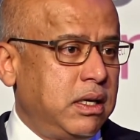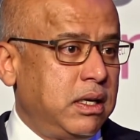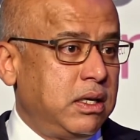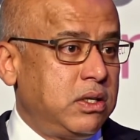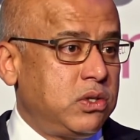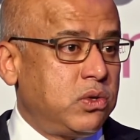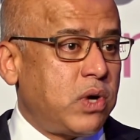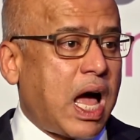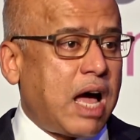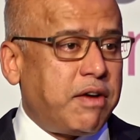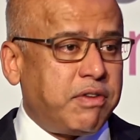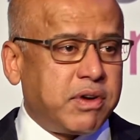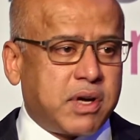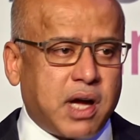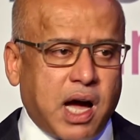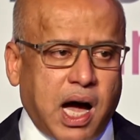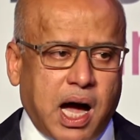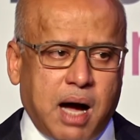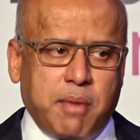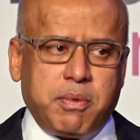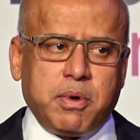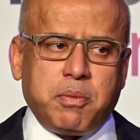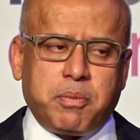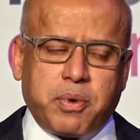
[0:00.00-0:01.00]
to have a
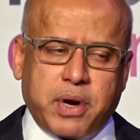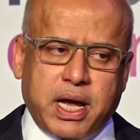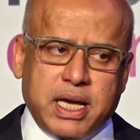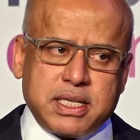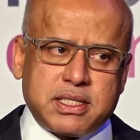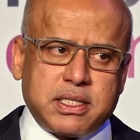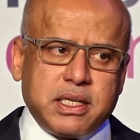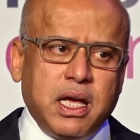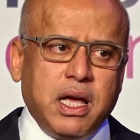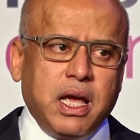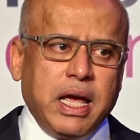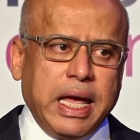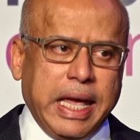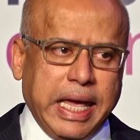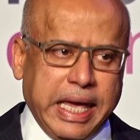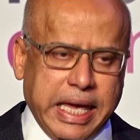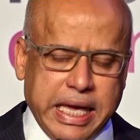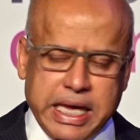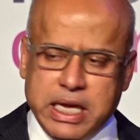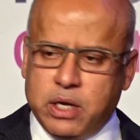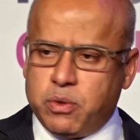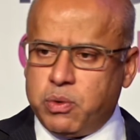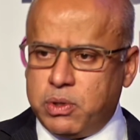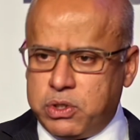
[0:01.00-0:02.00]
carbon price
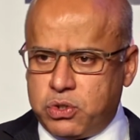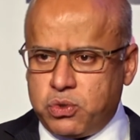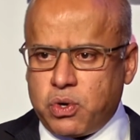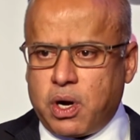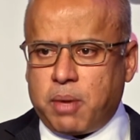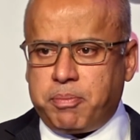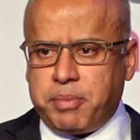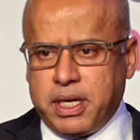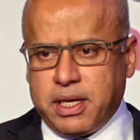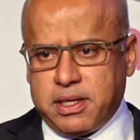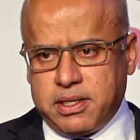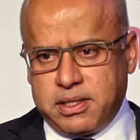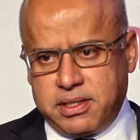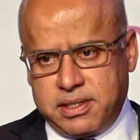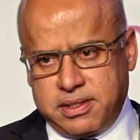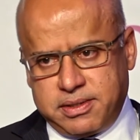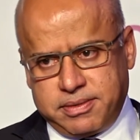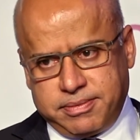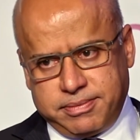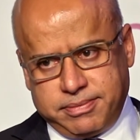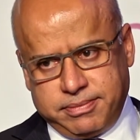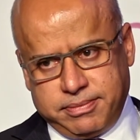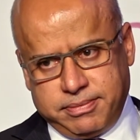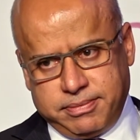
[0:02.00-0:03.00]
equal to our peers.